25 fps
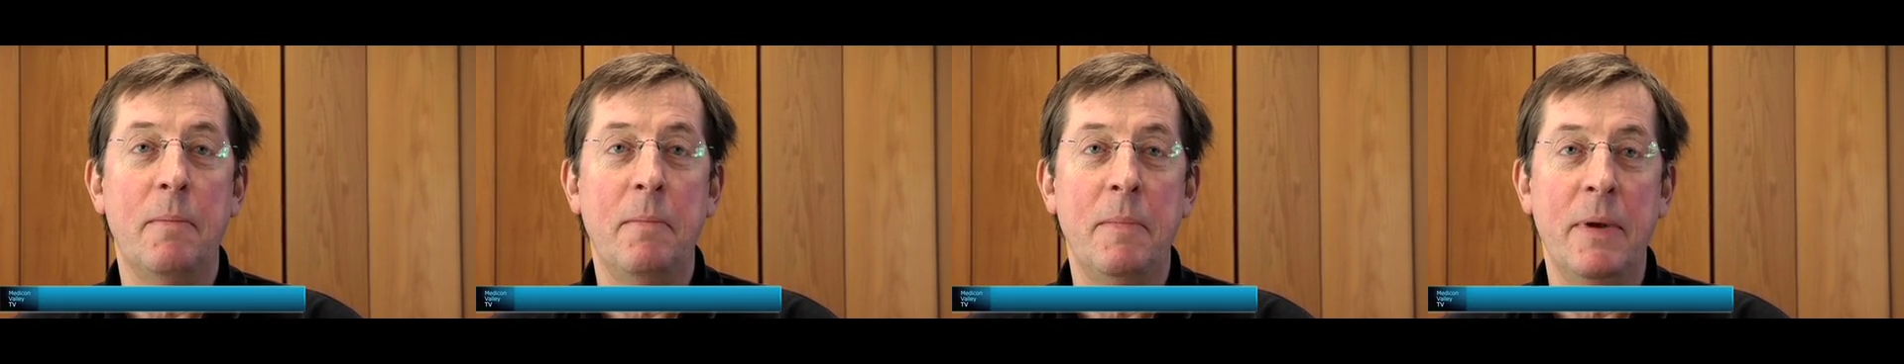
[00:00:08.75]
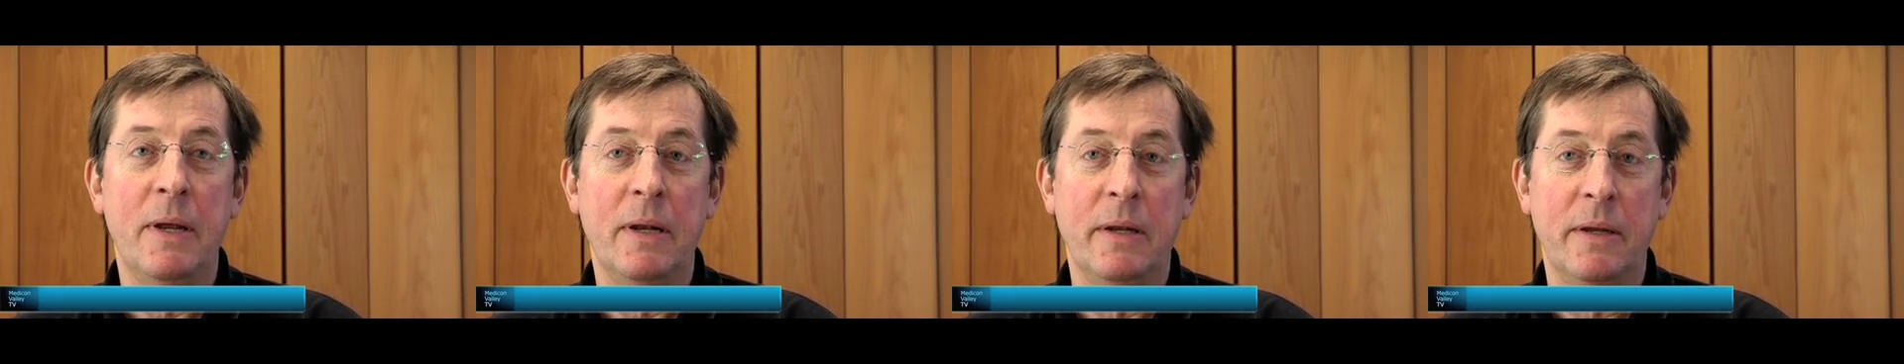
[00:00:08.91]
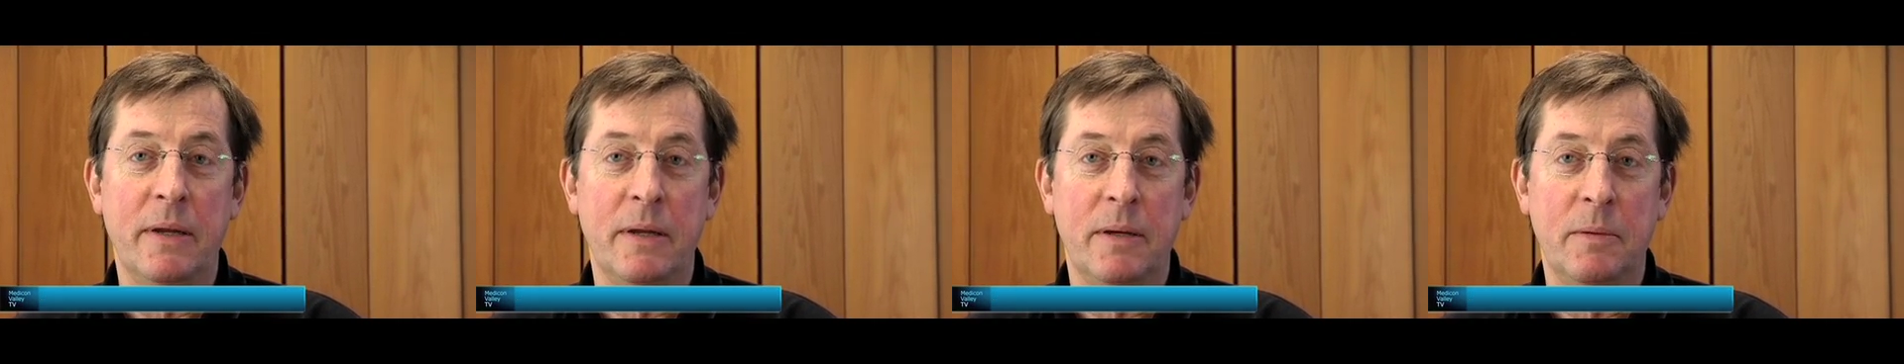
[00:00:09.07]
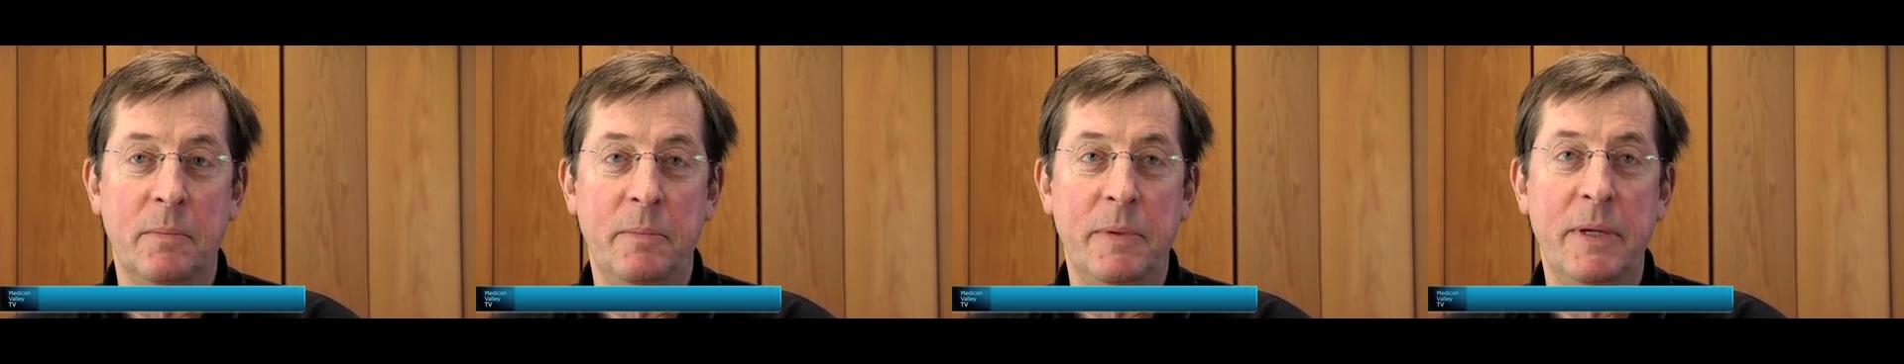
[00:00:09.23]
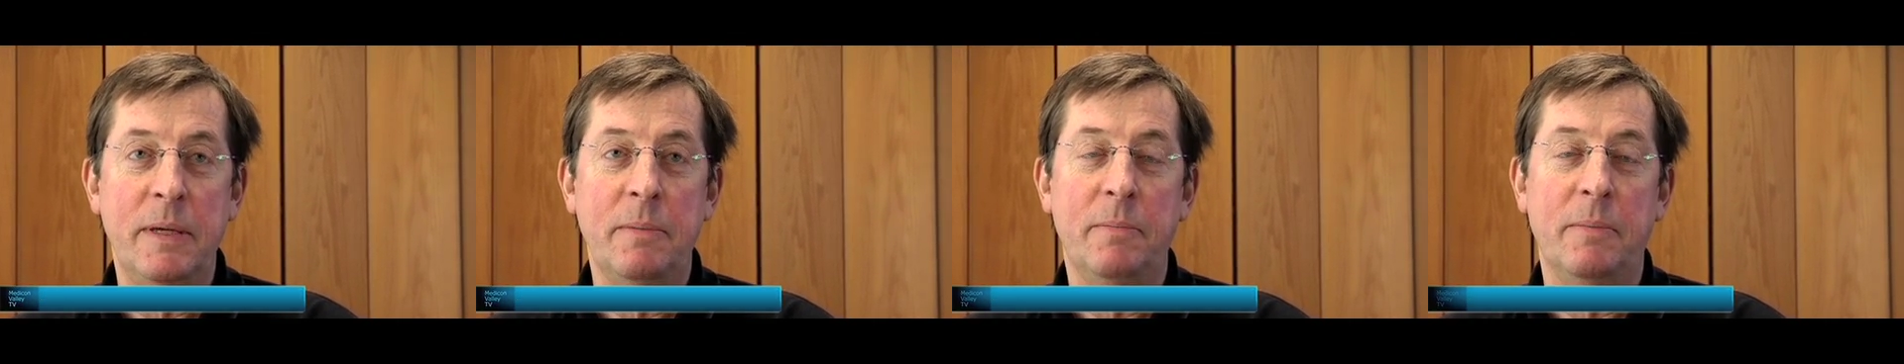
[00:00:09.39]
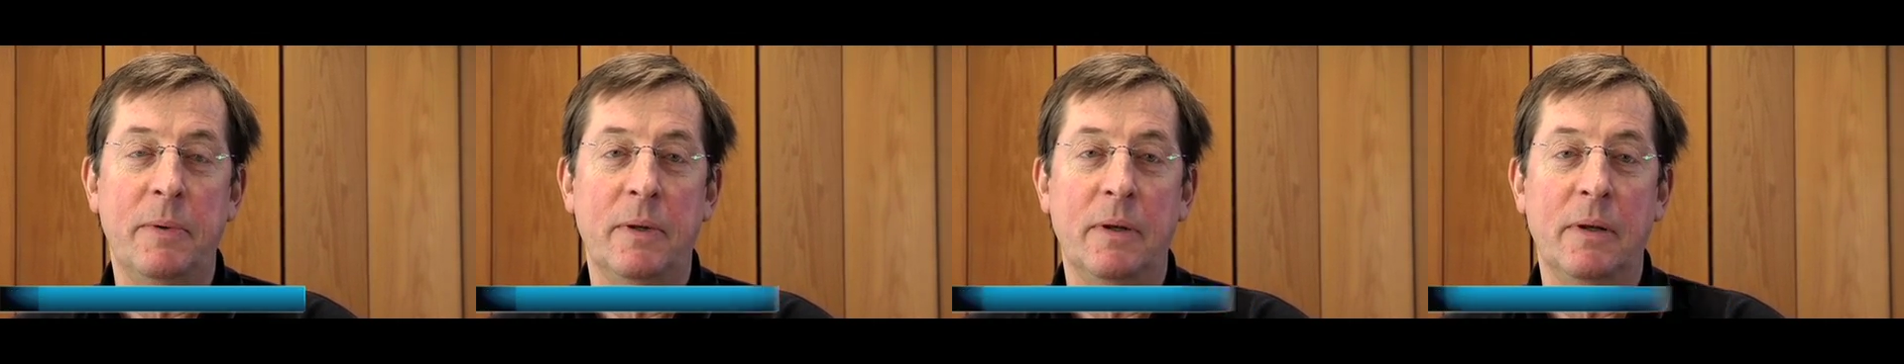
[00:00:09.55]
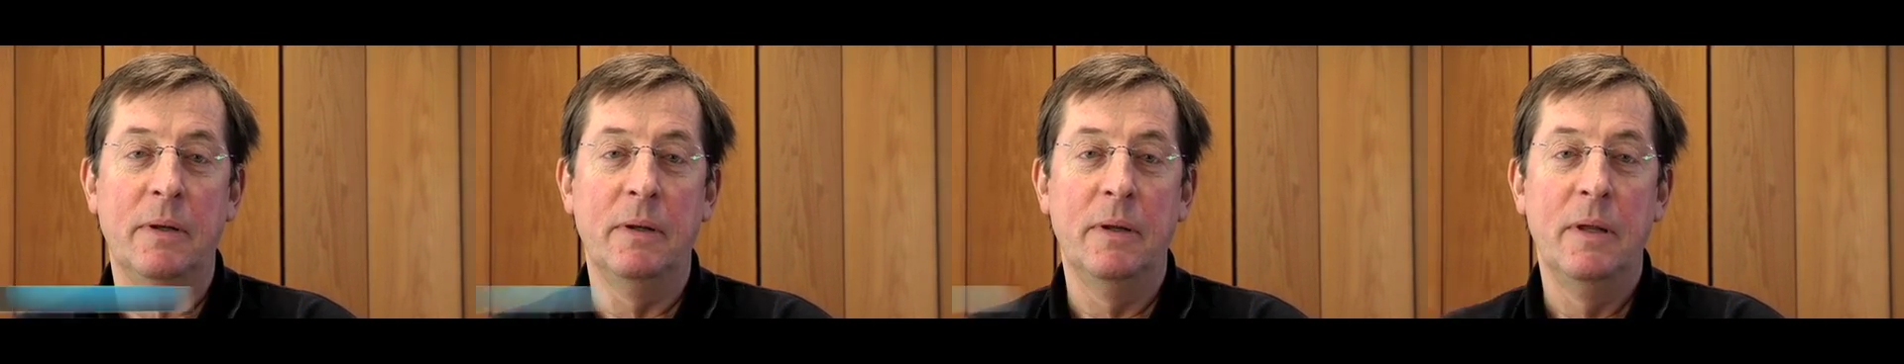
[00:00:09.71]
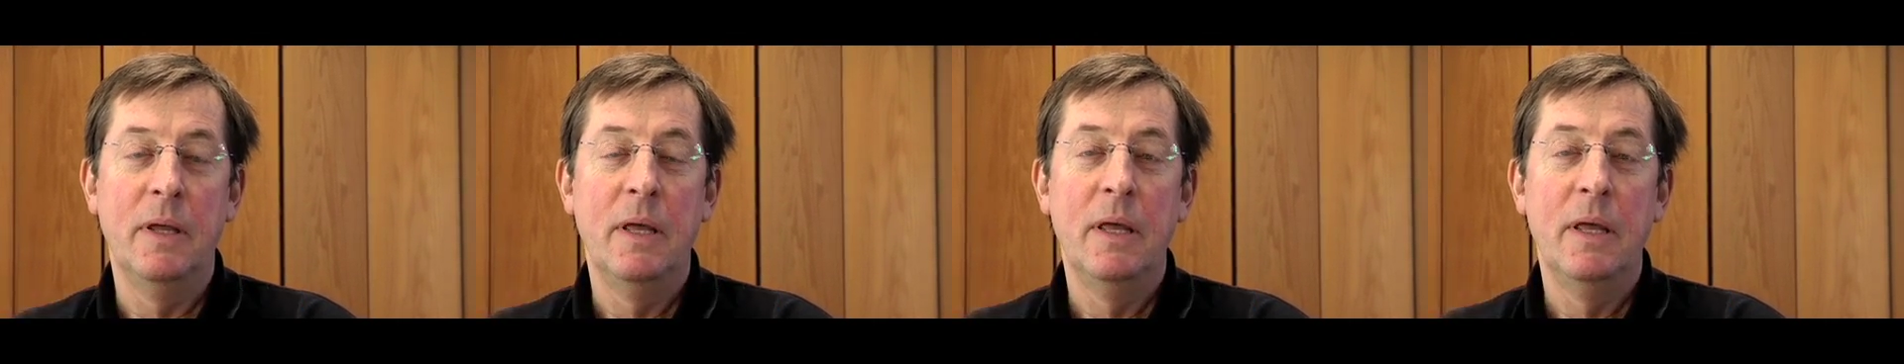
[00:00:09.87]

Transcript: million people.